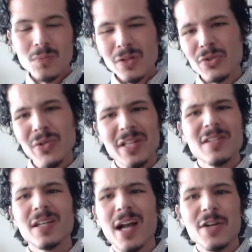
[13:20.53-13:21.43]
So that's
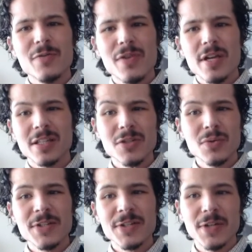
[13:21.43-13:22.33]
the kind of thing that you
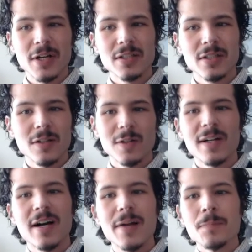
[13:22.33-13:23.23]
see done a
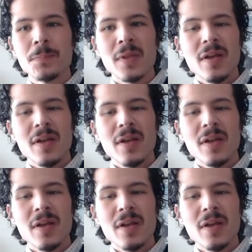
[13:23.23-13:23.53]
lot.